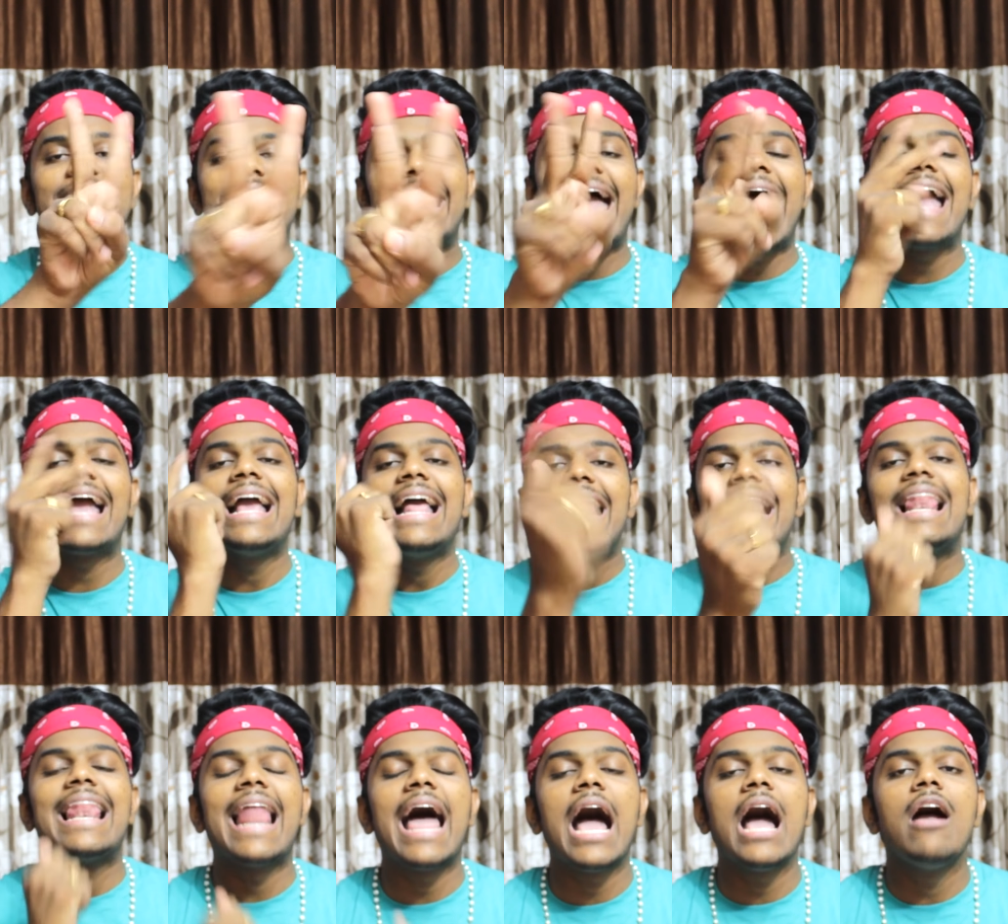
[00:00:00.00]
Gang
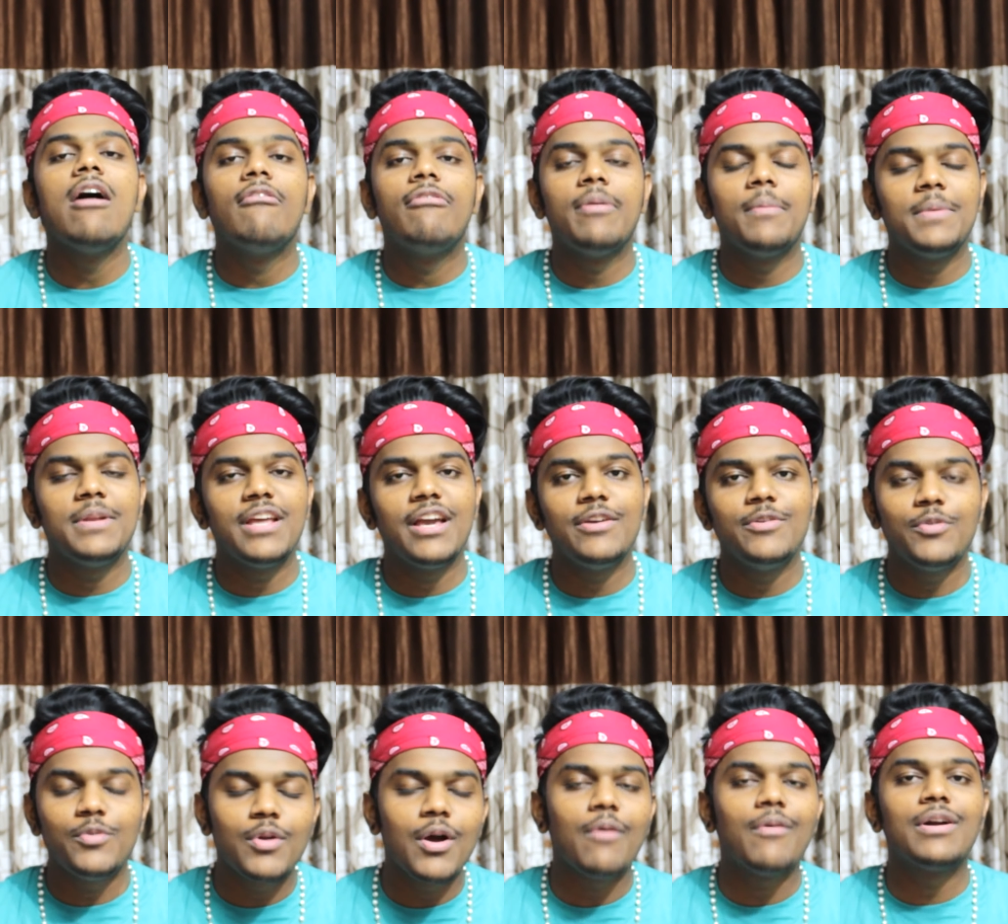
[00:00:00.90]
La Familia,
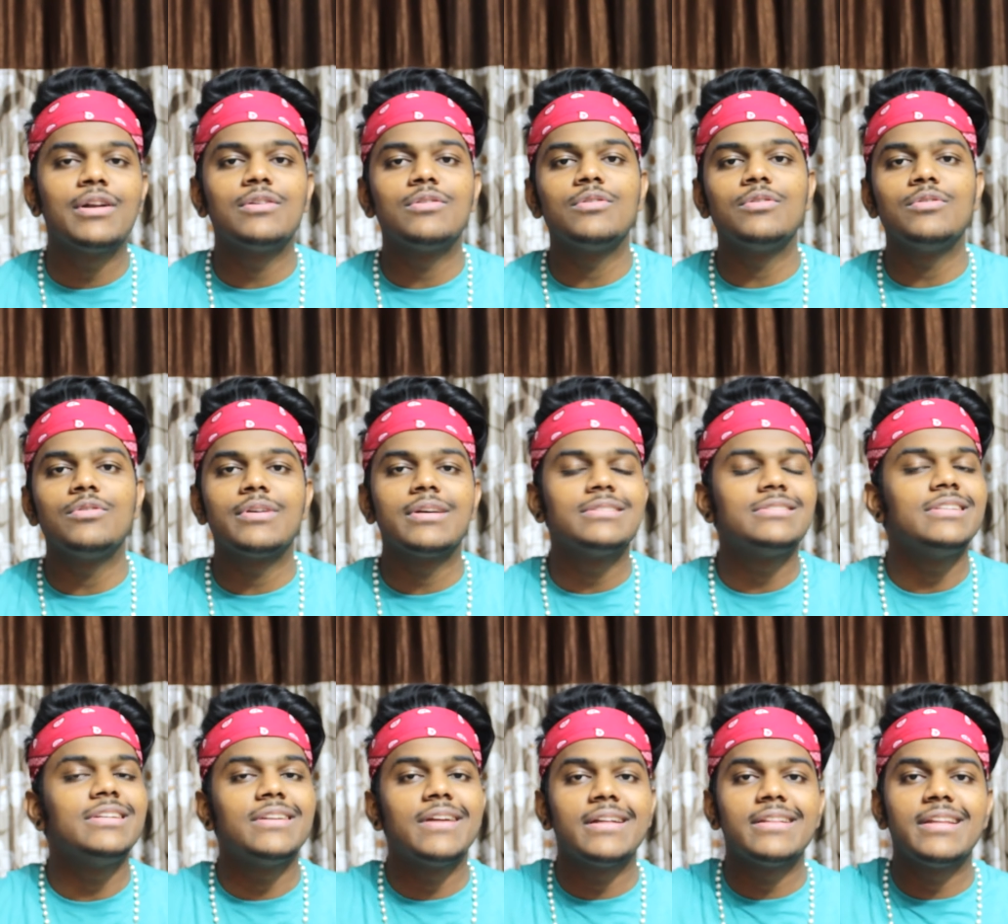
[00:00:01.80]
you know what to do. You can
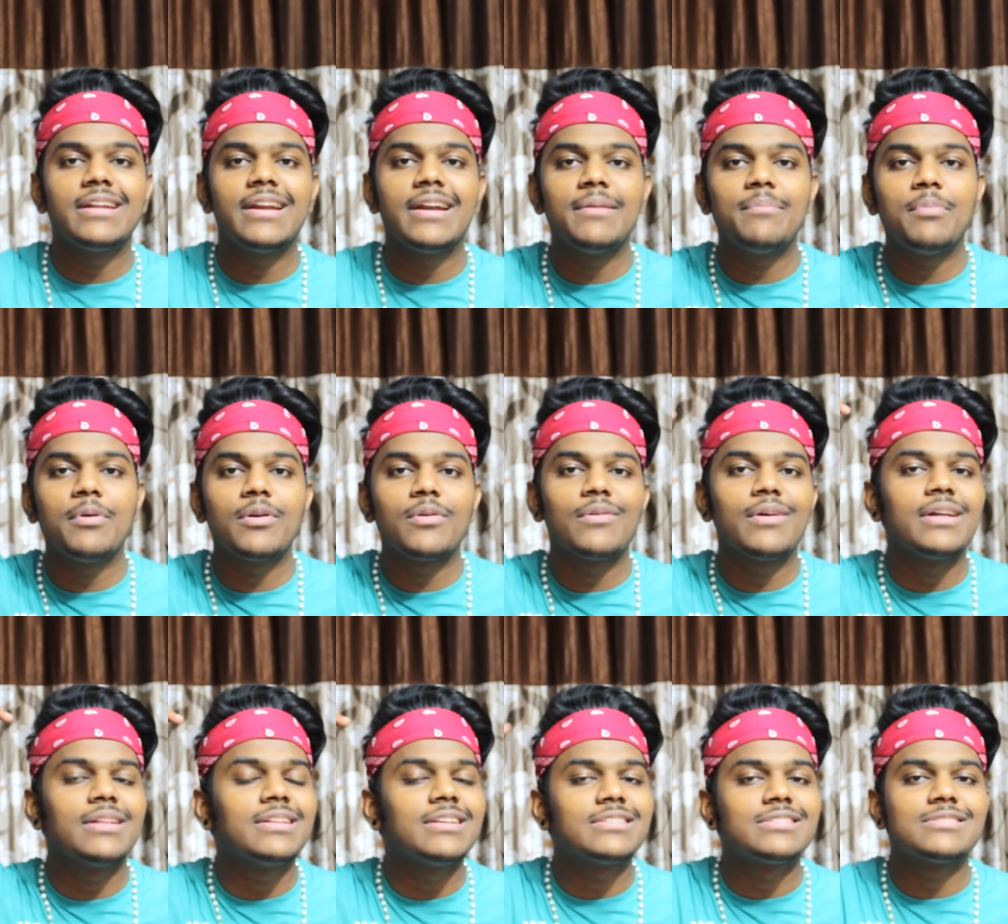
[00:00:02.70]
see right there, red button
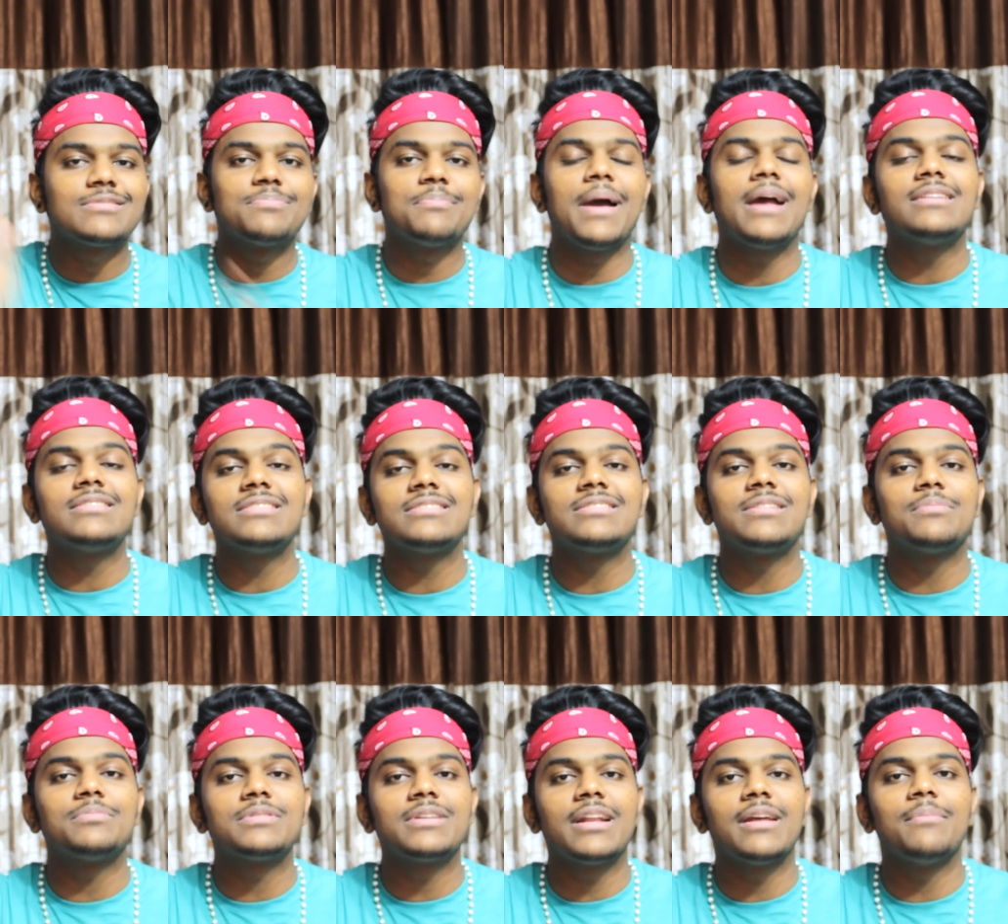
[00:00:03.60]
right there. Smash the
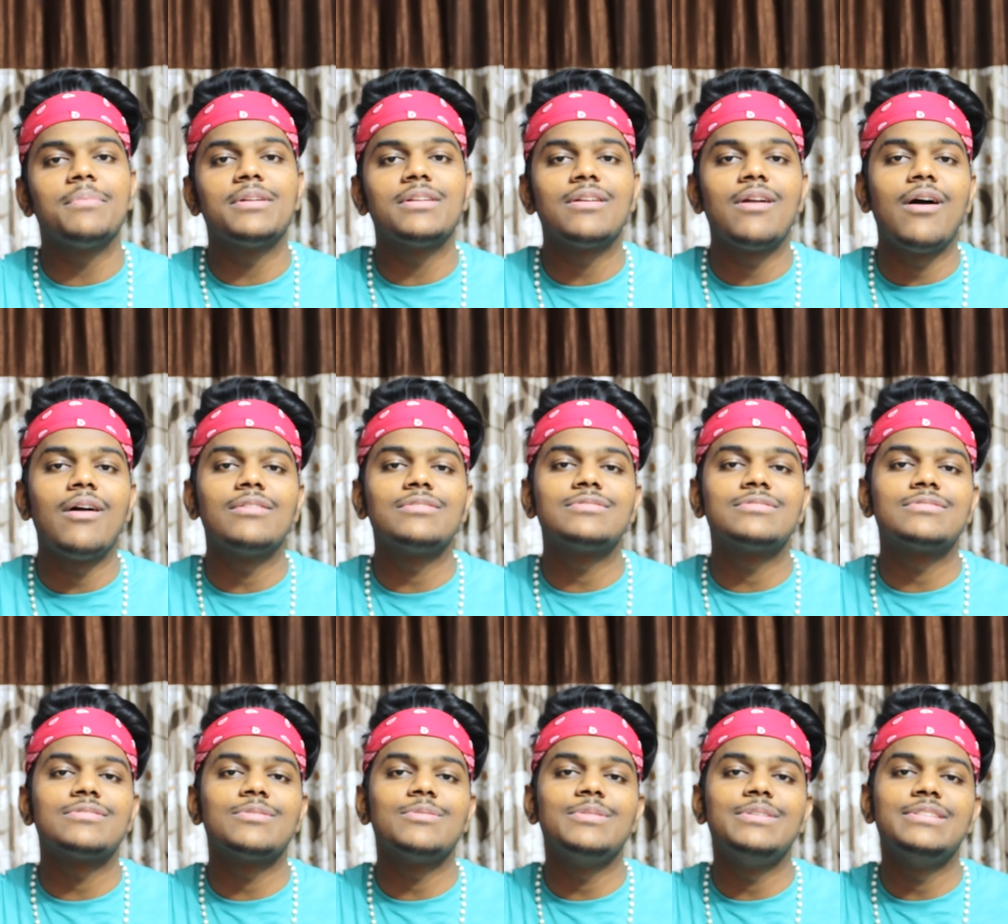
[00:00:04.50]
subscribe button.
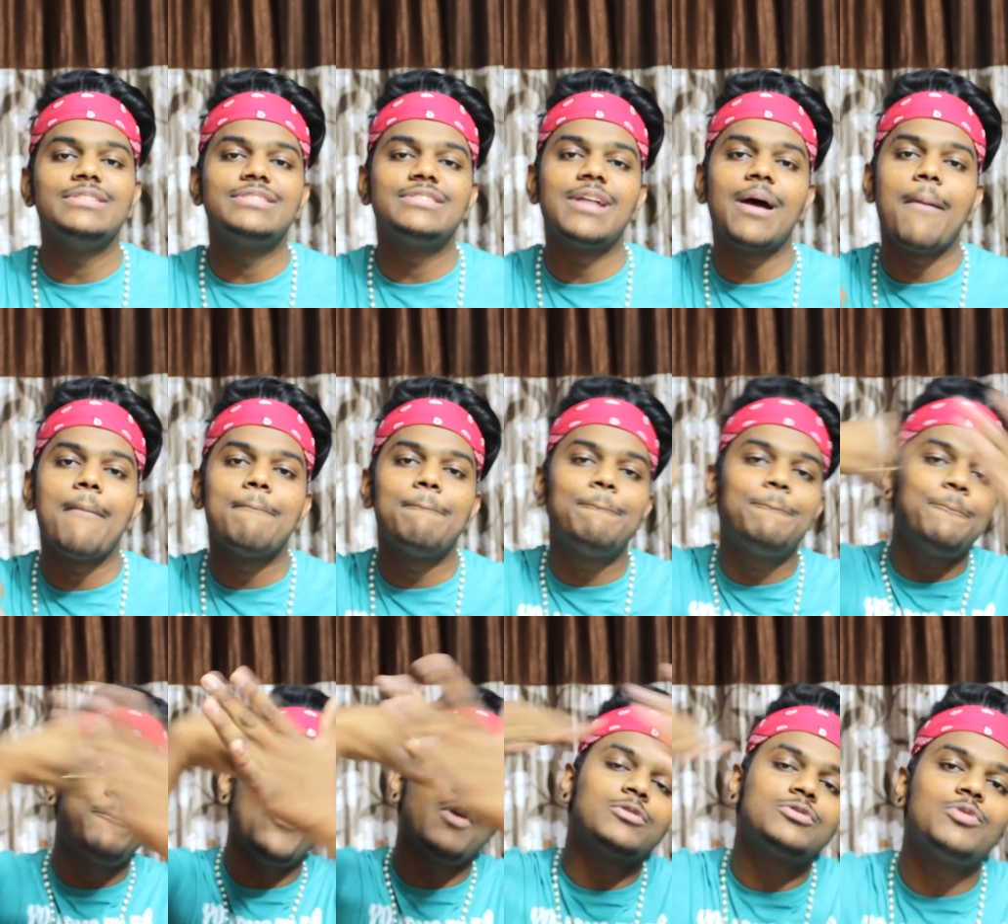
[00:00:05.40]
Also hit that
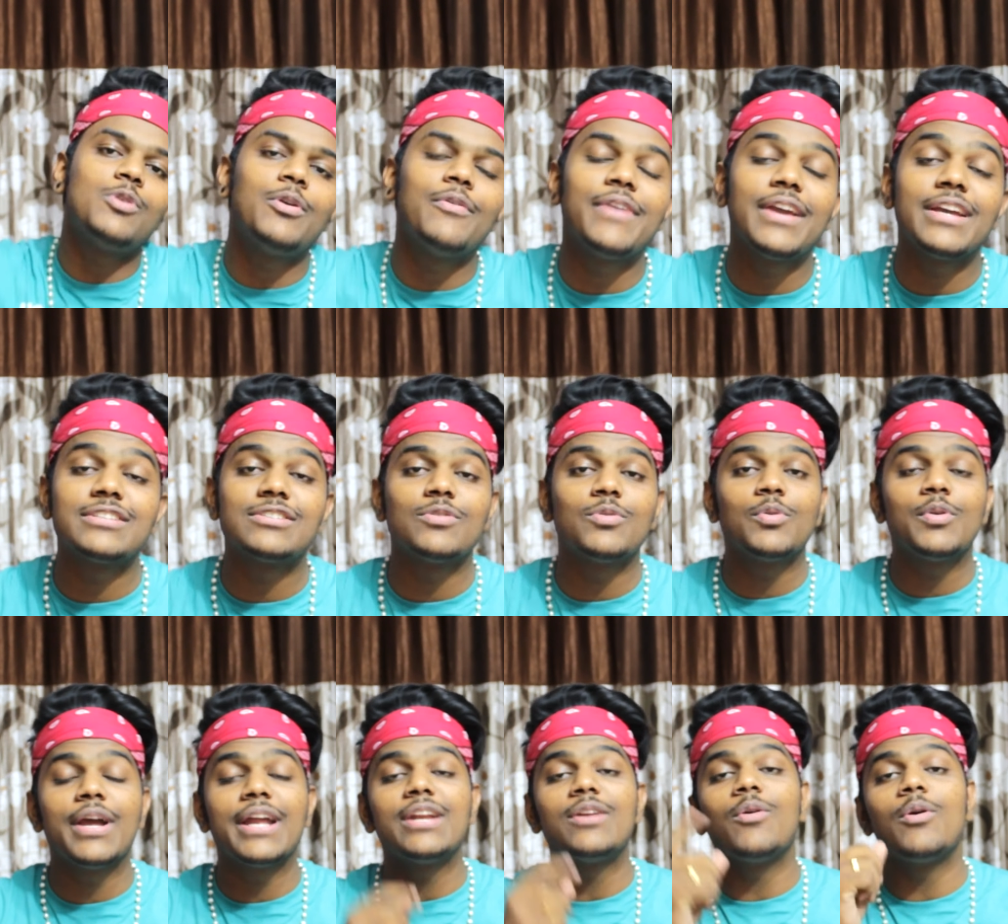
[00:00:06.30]
post notification to
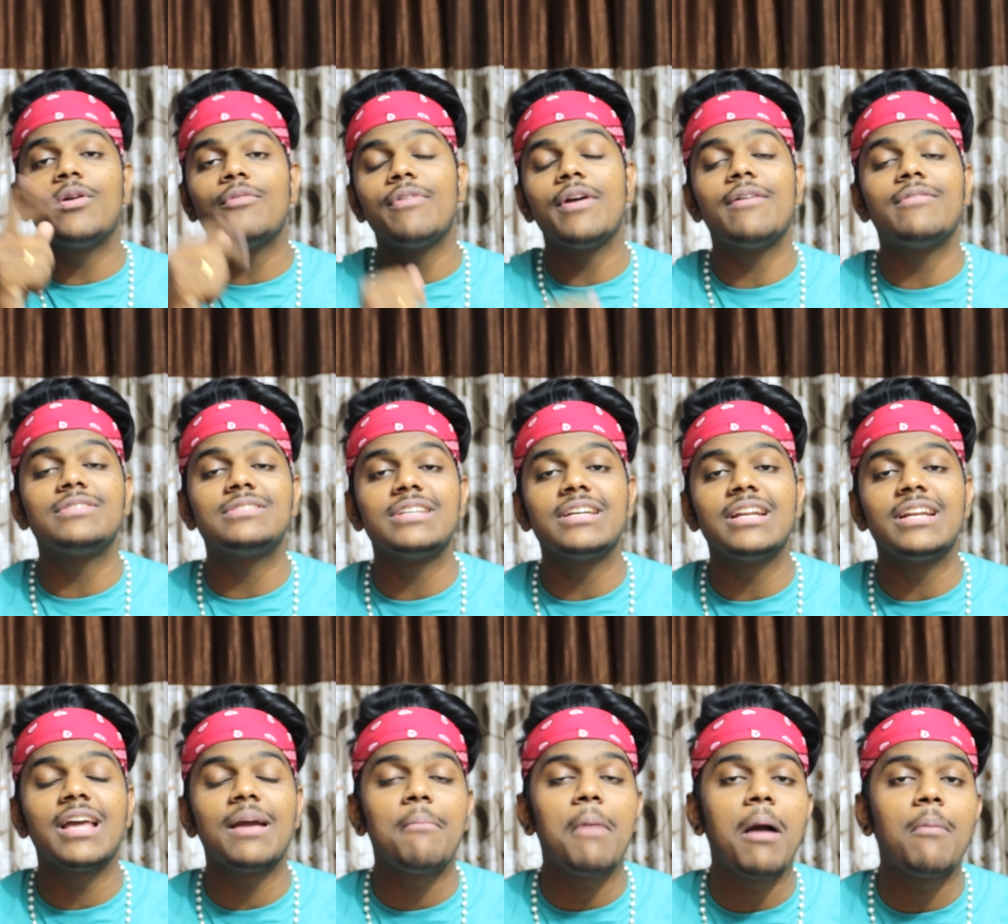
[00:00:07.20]
get notified every single
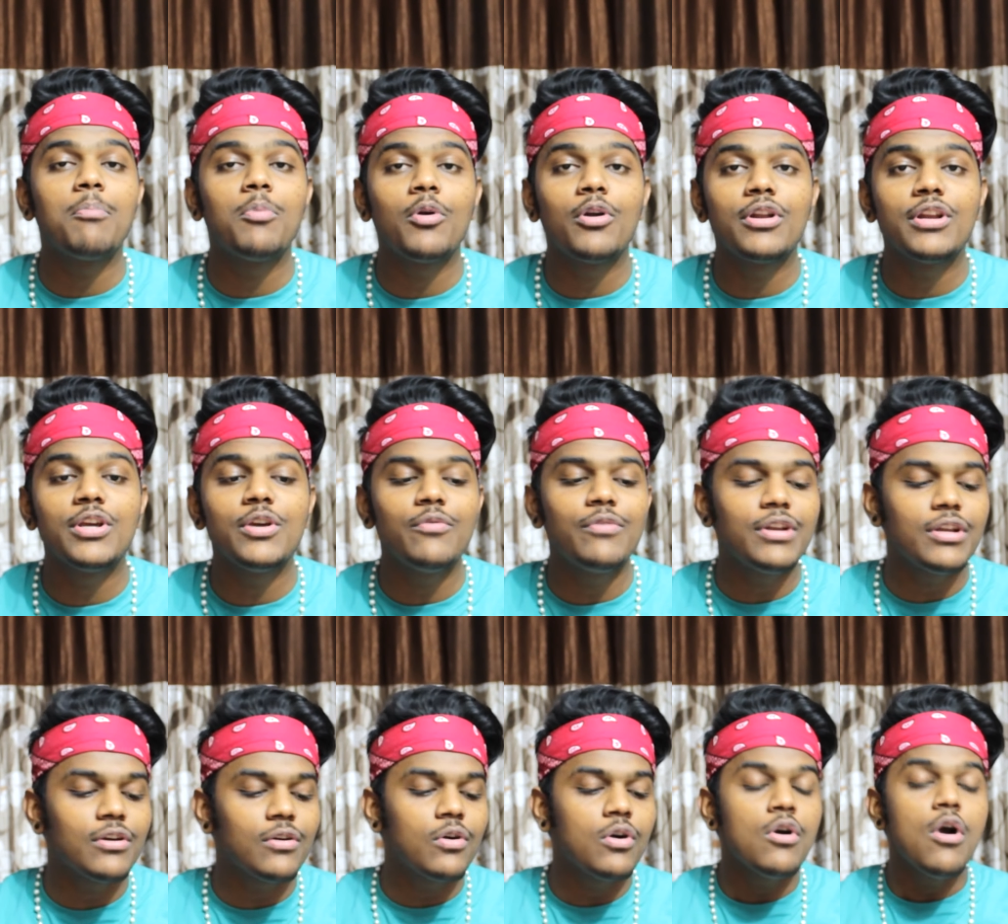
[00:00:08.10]
time I upload a new
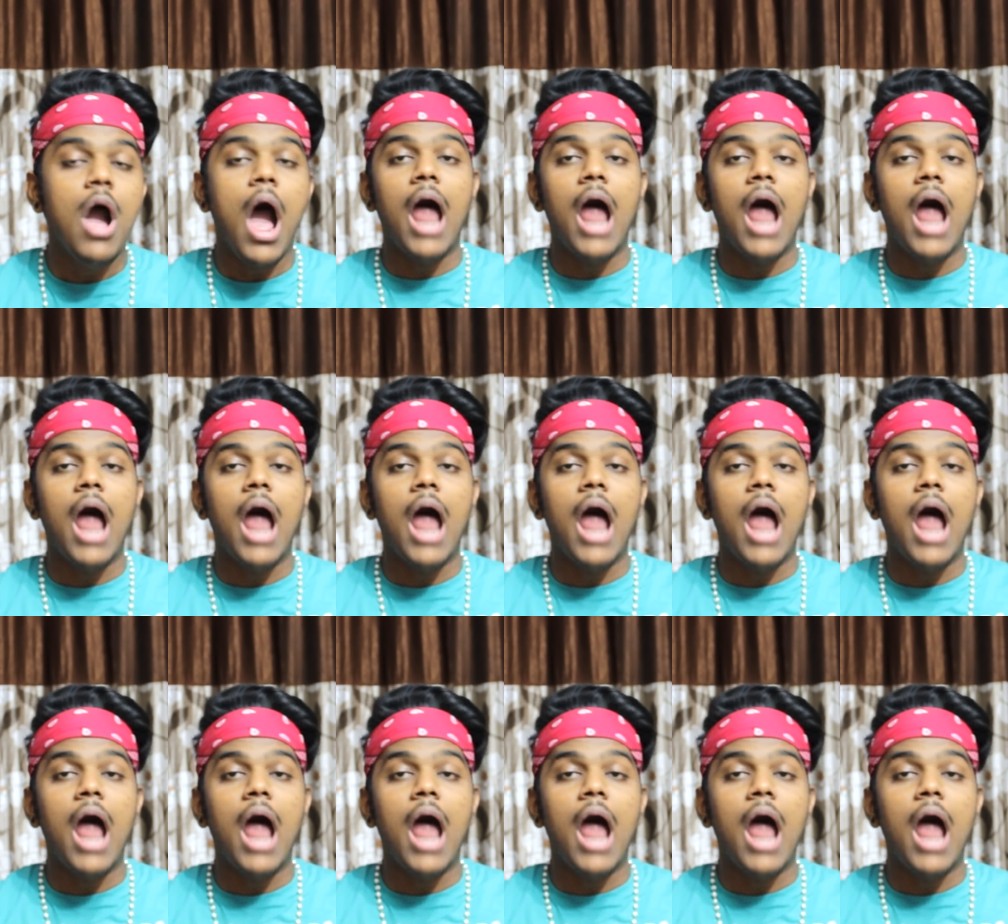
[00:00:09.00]
video.